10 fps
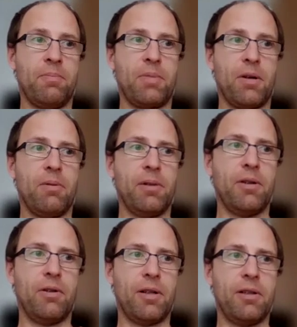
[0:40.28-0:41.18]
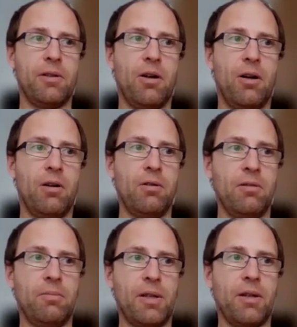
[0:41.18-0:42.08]
probably already
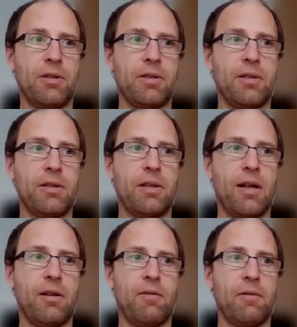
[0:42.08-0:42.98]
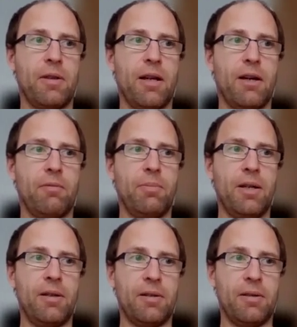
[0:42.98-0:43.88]
know because they have
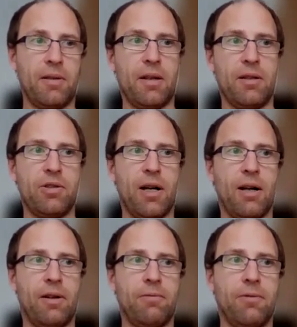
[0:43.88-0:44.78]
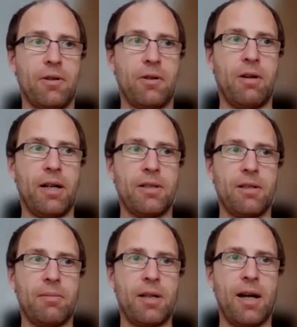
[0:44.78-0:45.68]
been in Java for quite
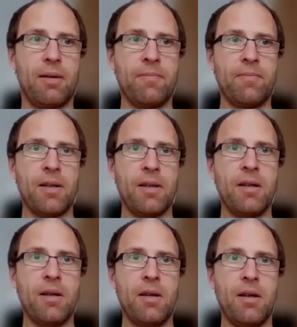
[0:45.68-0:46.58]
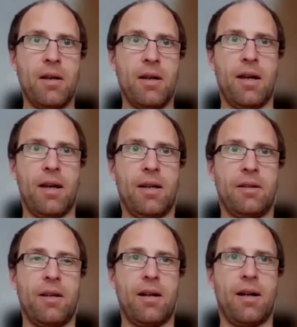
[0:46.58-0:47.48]
some time.
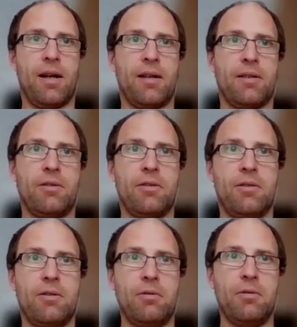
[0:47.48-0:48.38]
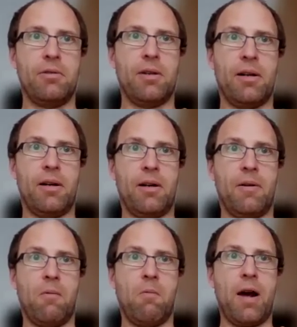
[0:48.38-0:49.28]
And there are two
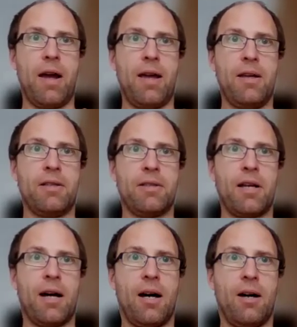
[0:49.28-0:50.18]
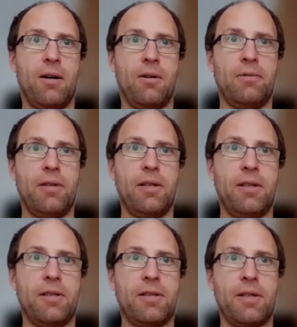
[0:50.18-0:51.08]
ways how
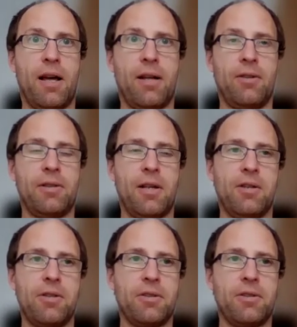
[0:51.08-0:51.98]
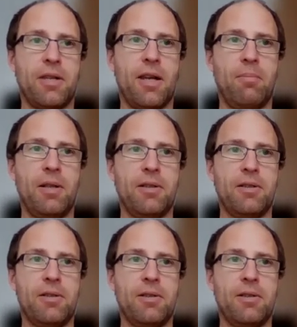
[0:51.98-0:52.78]
these annotations can be